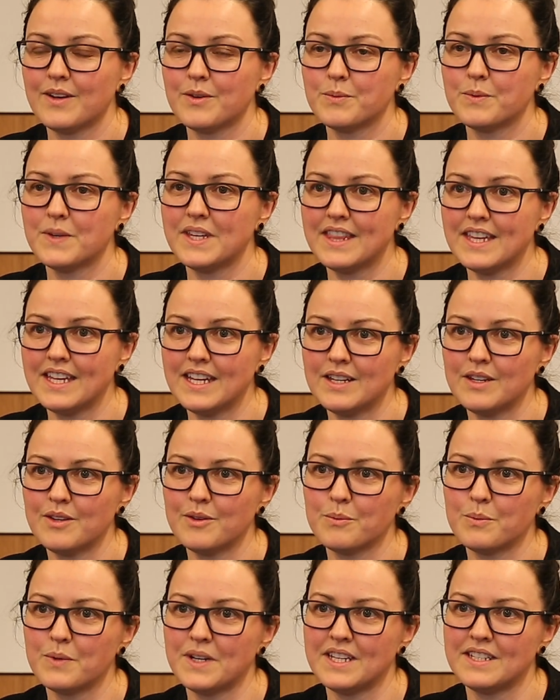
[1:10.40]
We
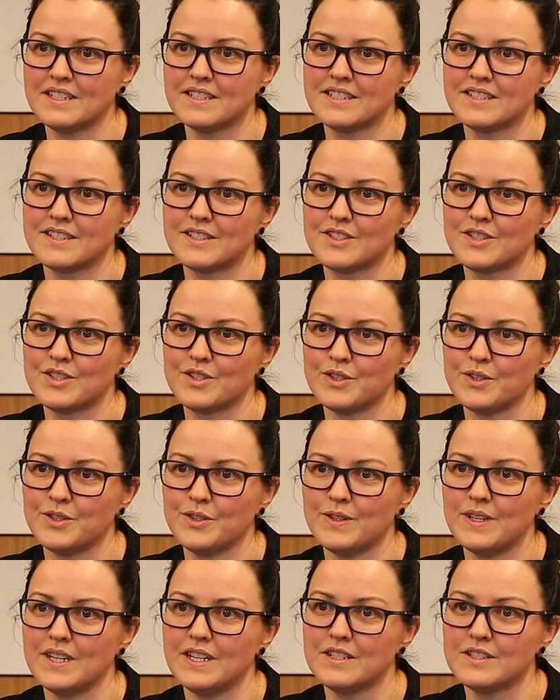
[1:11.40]
then went to
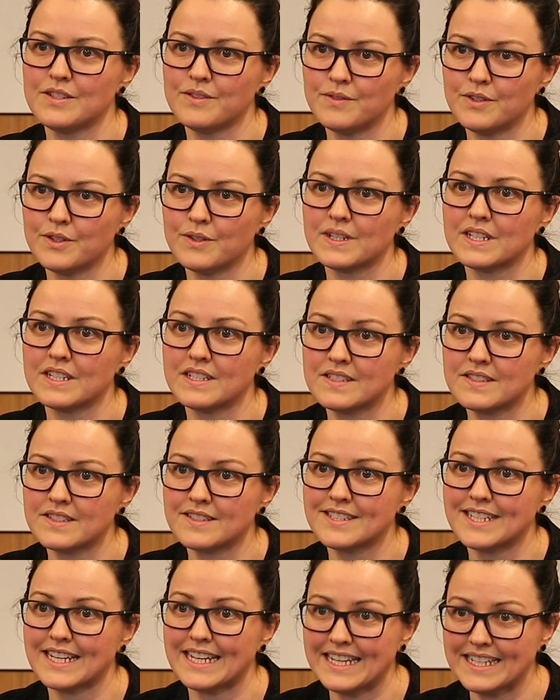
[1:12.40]
interview and
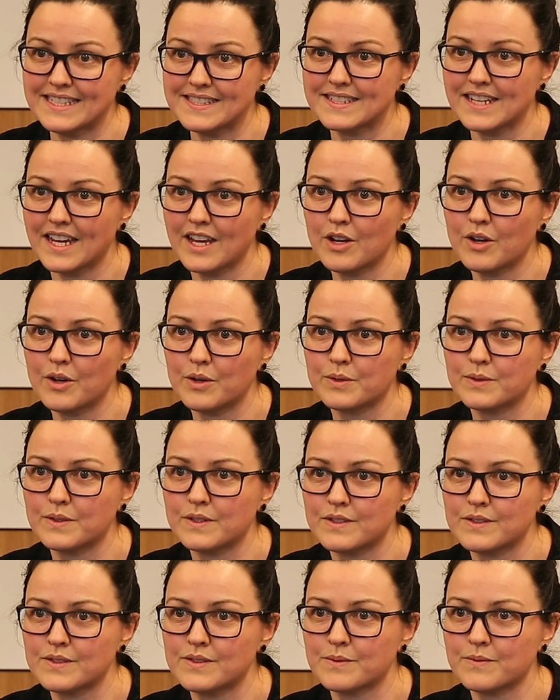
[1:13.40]
listen to key
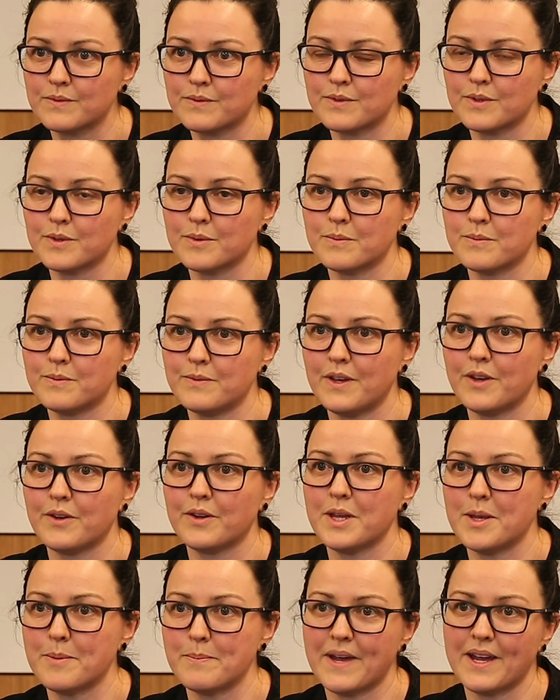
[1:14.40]
stakeholders from
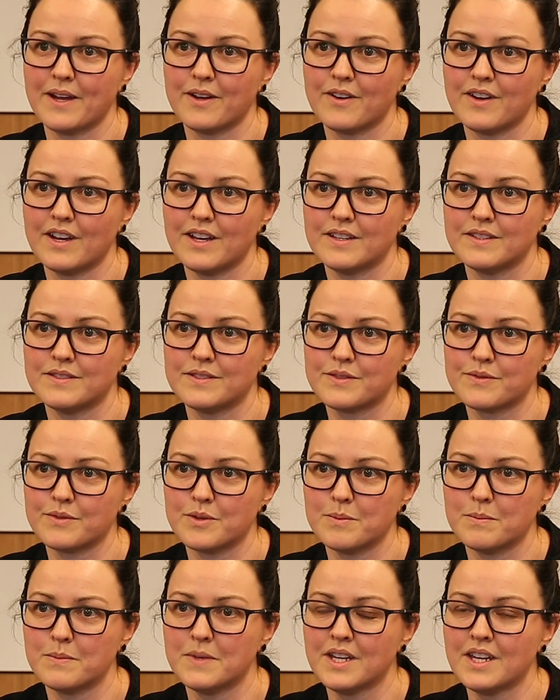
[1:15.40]
varying backgrounds,
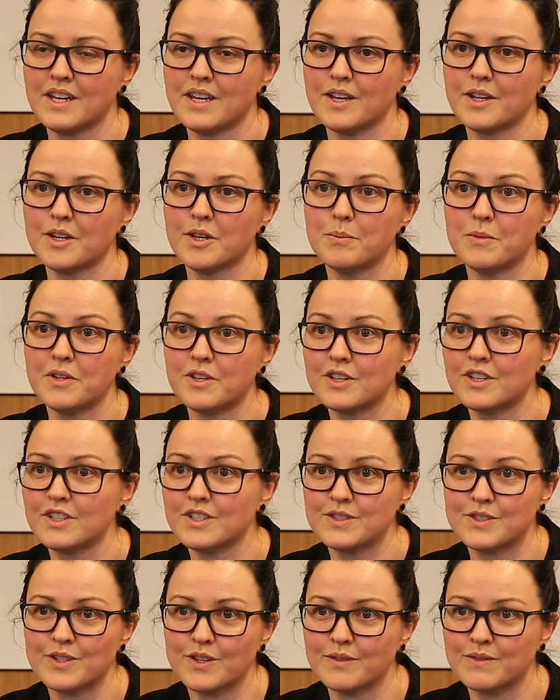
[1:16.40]
from a
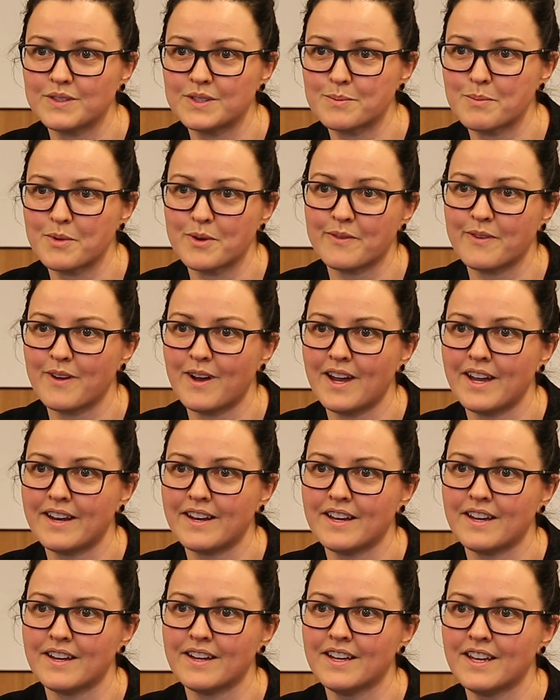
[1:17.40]
community service
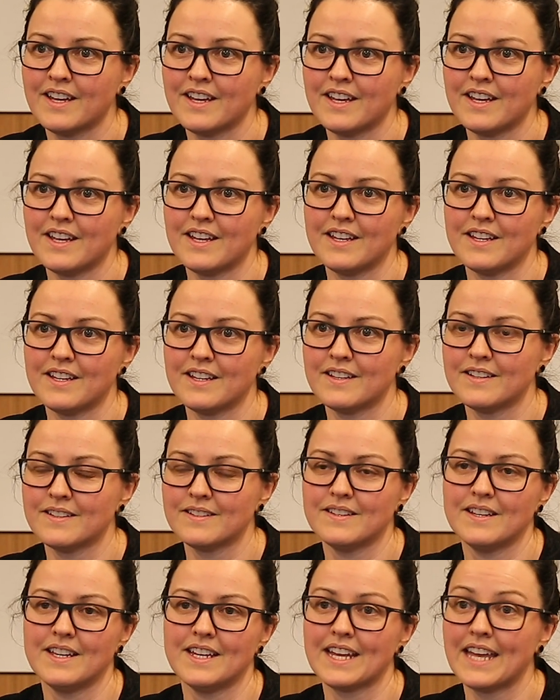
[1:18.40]
provider,
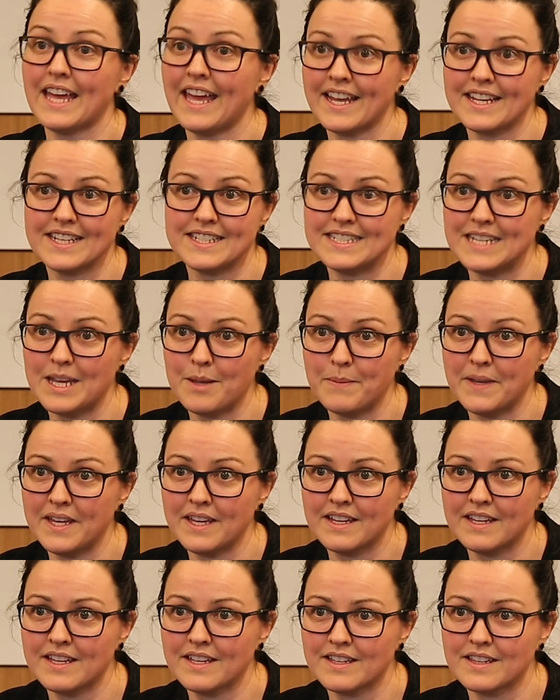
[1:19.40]
an
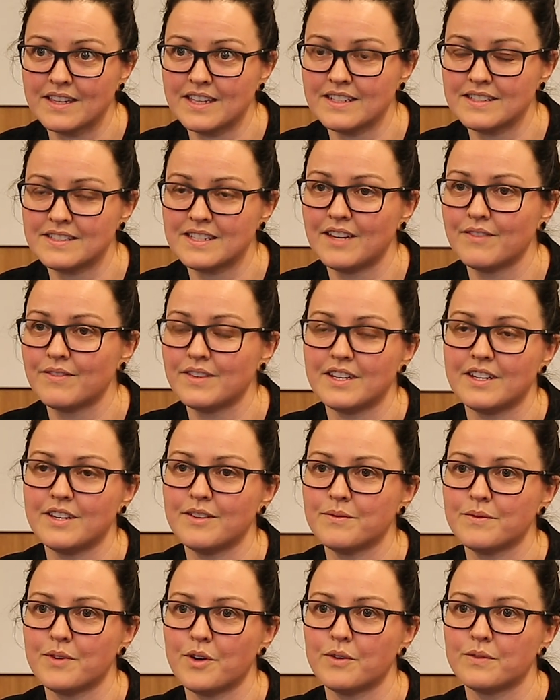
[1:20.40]
academic that's heavily
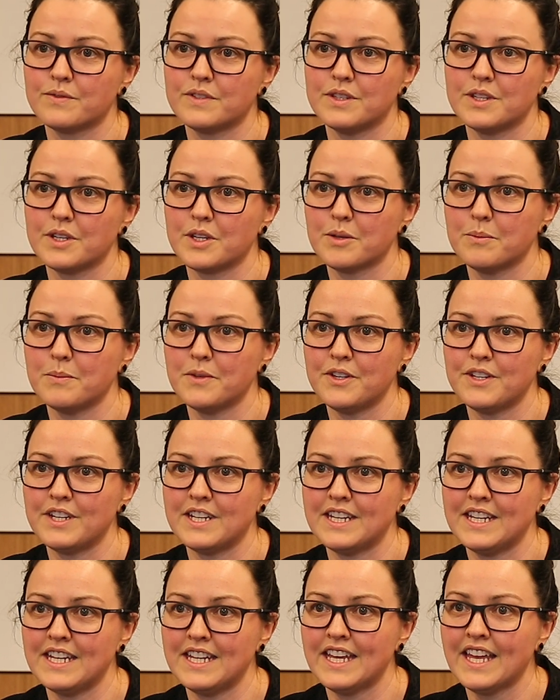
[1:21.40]
involved in the
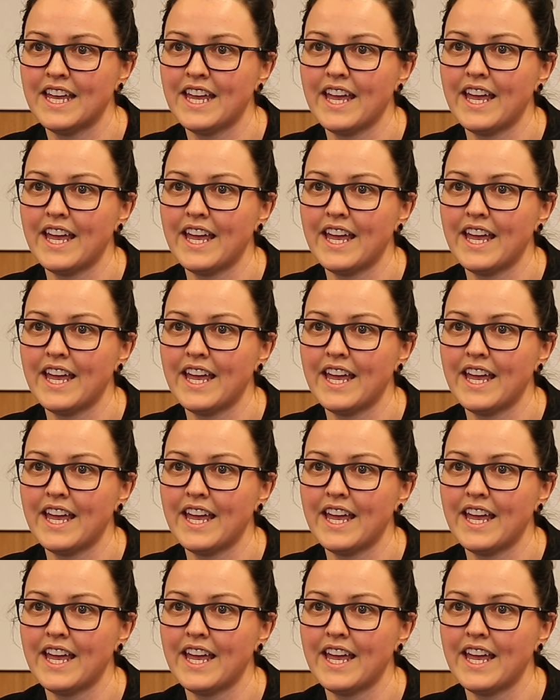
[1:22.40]
community,